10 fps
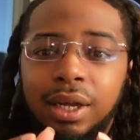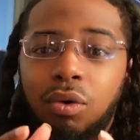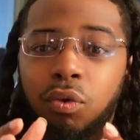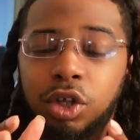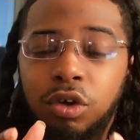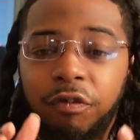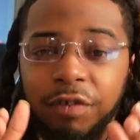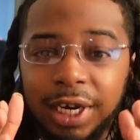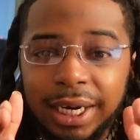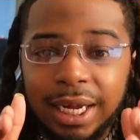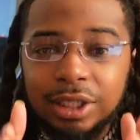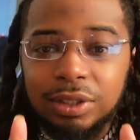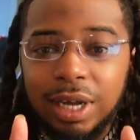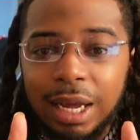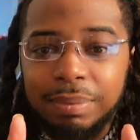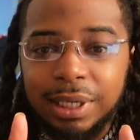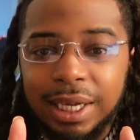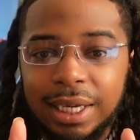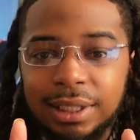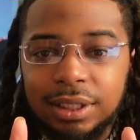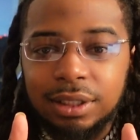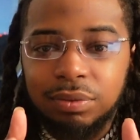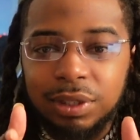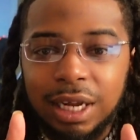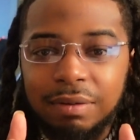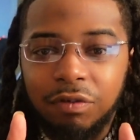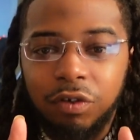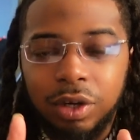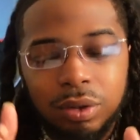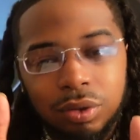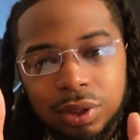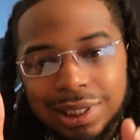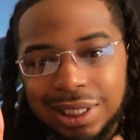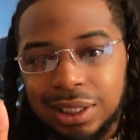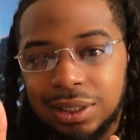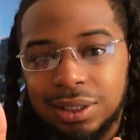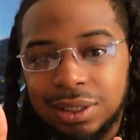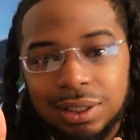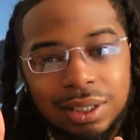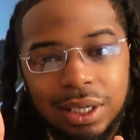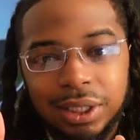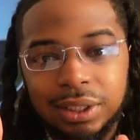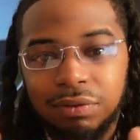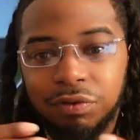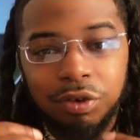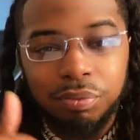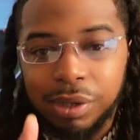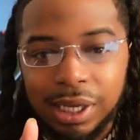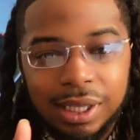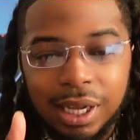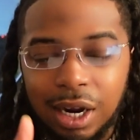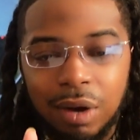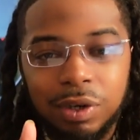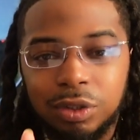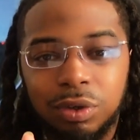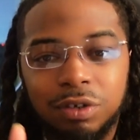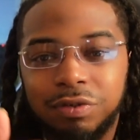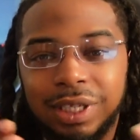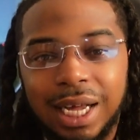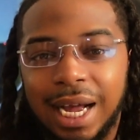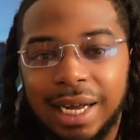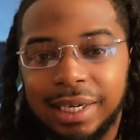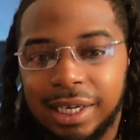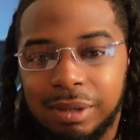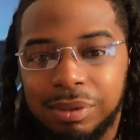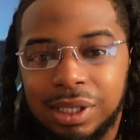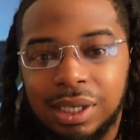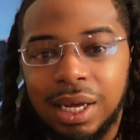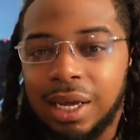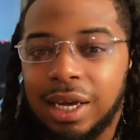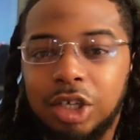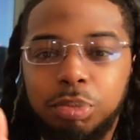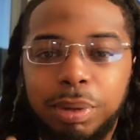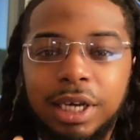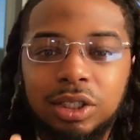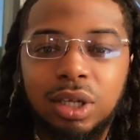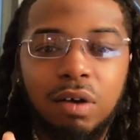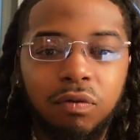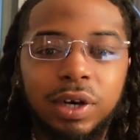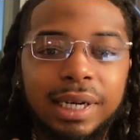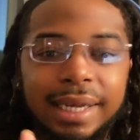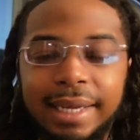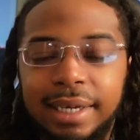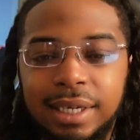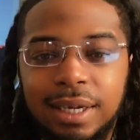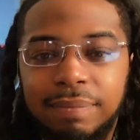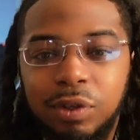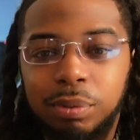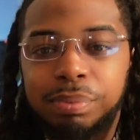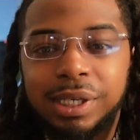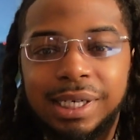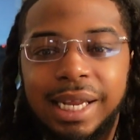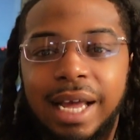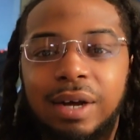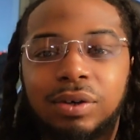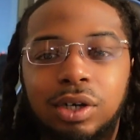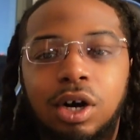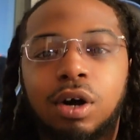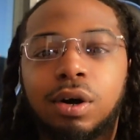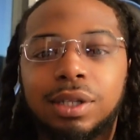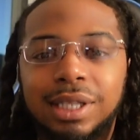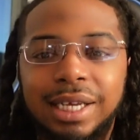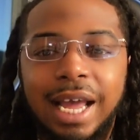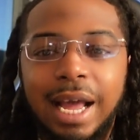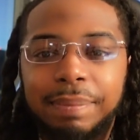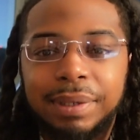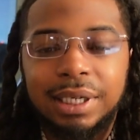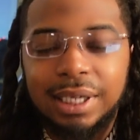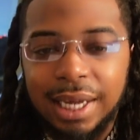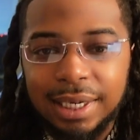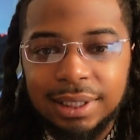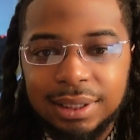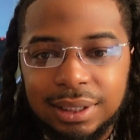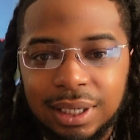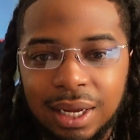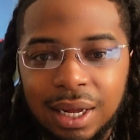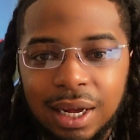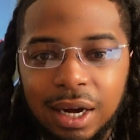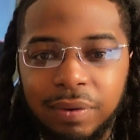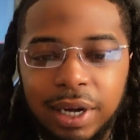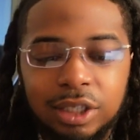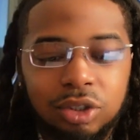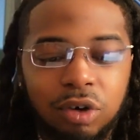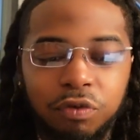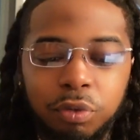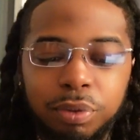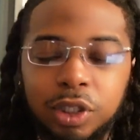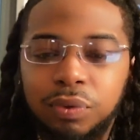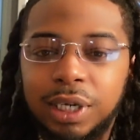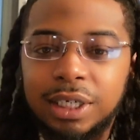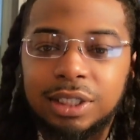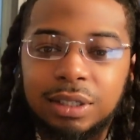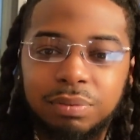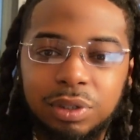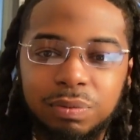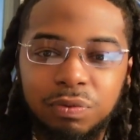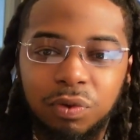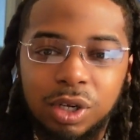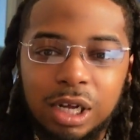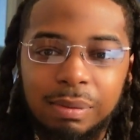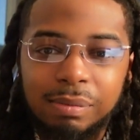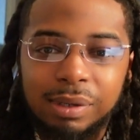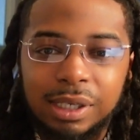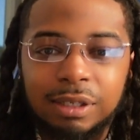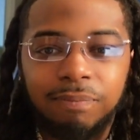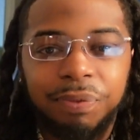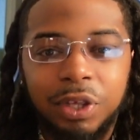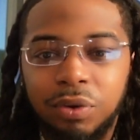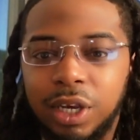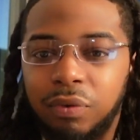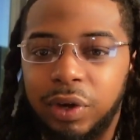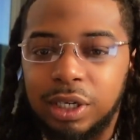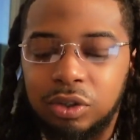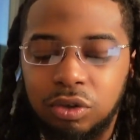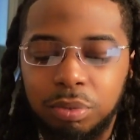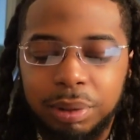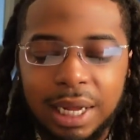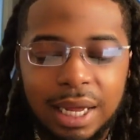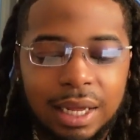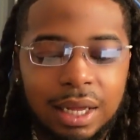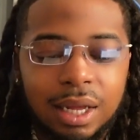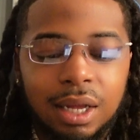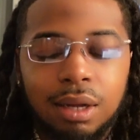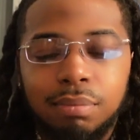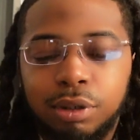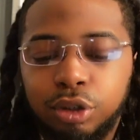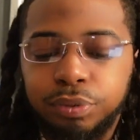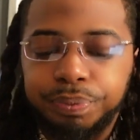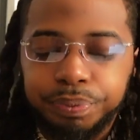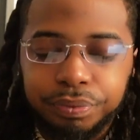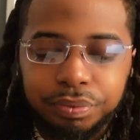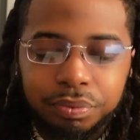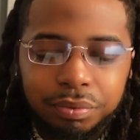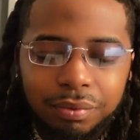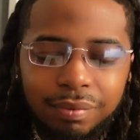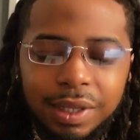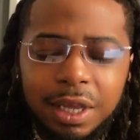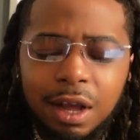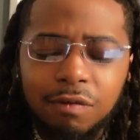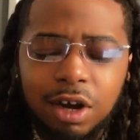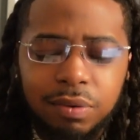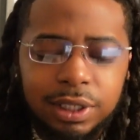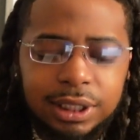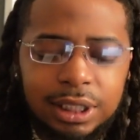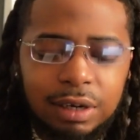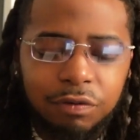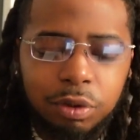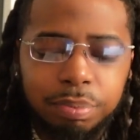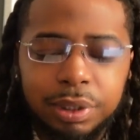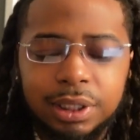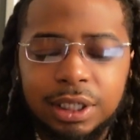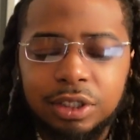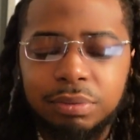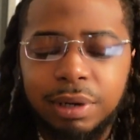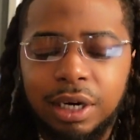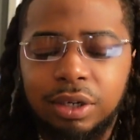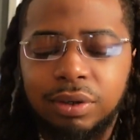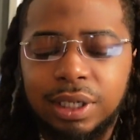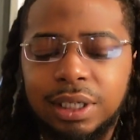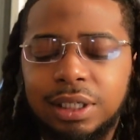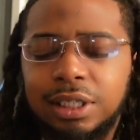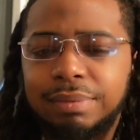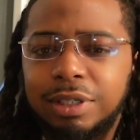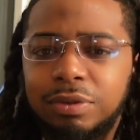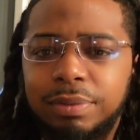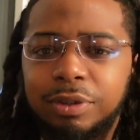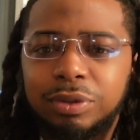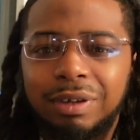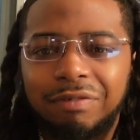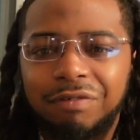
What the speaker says: when you filling out your applications with Navy Federal, this is the sauce for me that always works for the high limits. It's based off what income you put down on the application. All right, so if you built a relationship with it for a couple months and you're getting ready to apply, boom. I've always seen if you put that you made your income anywhere between